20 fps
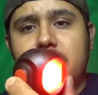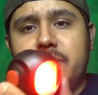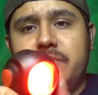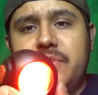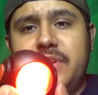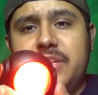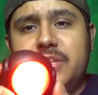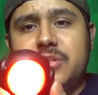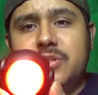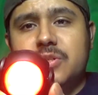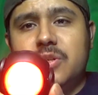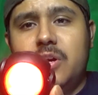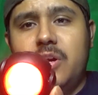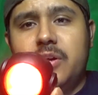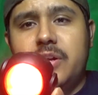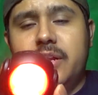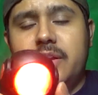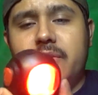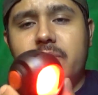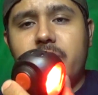features
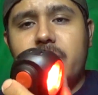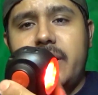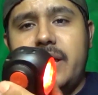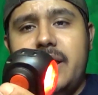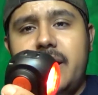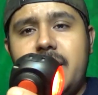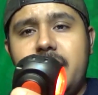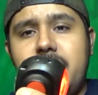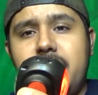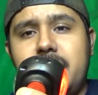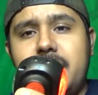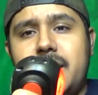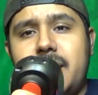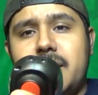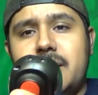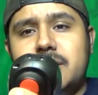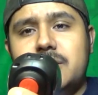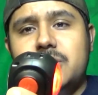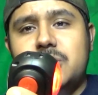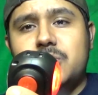on it, red, and
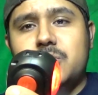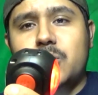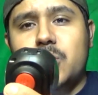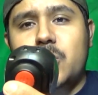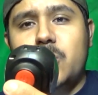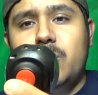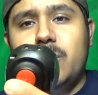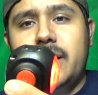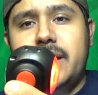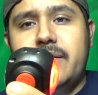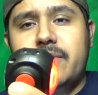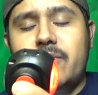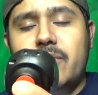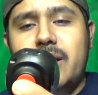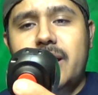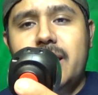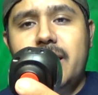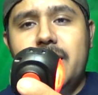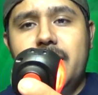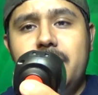then it's strobe light
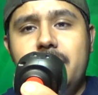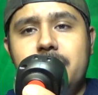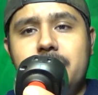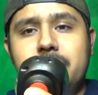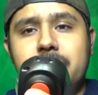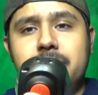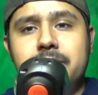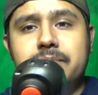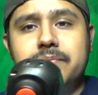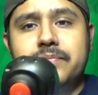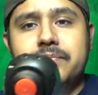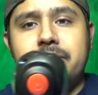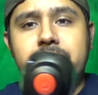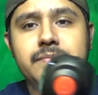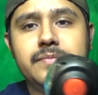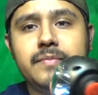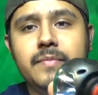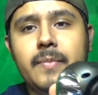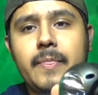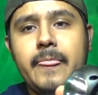red,
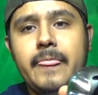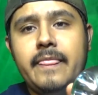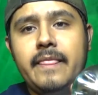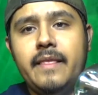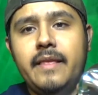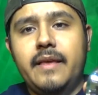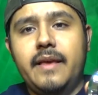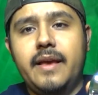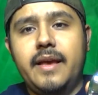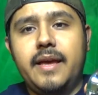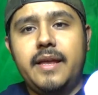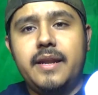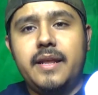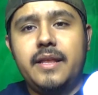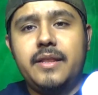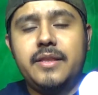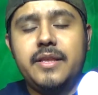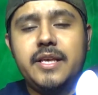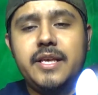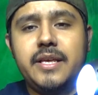and
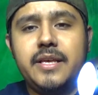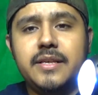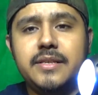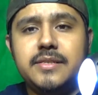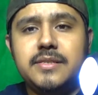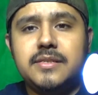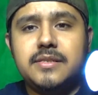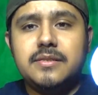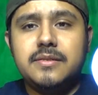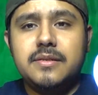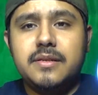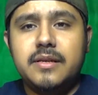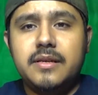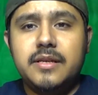then this